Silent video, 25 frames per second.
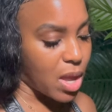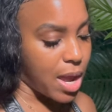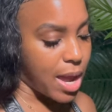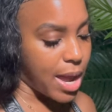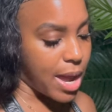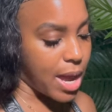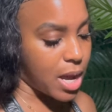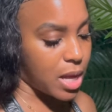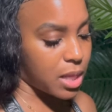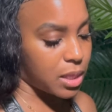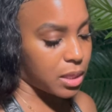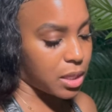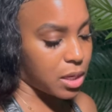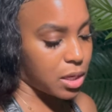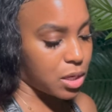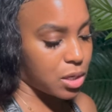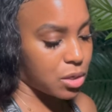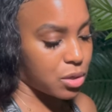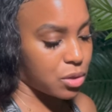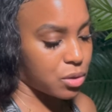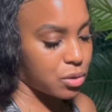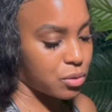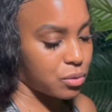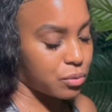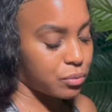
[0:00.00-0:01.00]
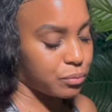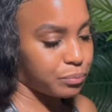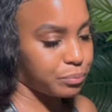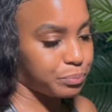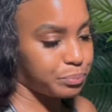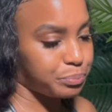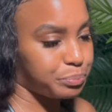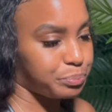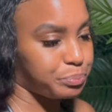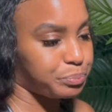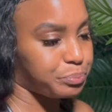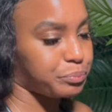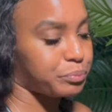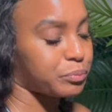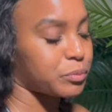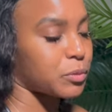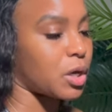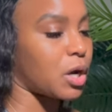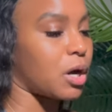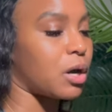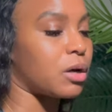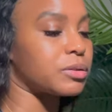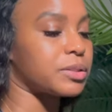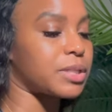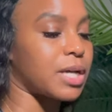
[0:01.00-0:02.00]
aloe,
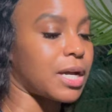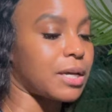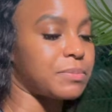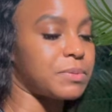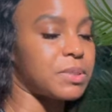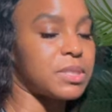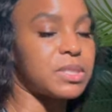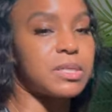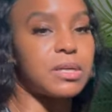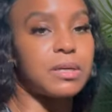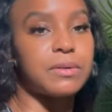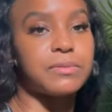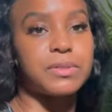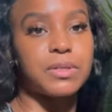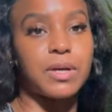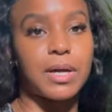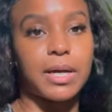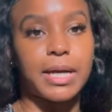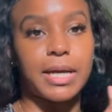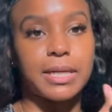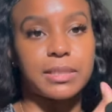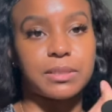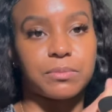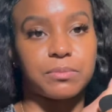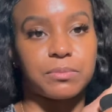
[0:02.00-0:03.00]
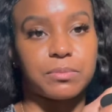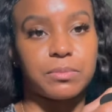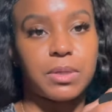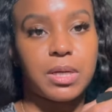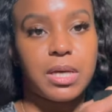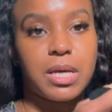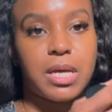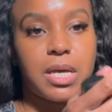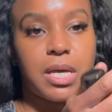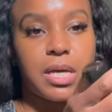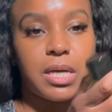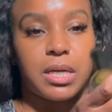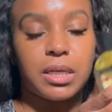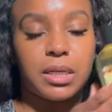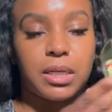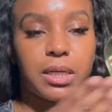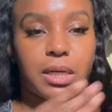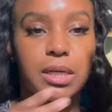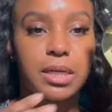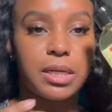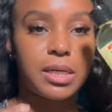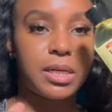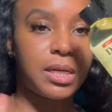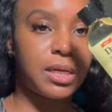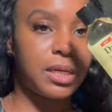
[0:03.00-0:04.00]
all types of stuff. So I got some
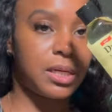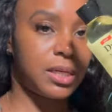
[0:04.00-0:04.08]
good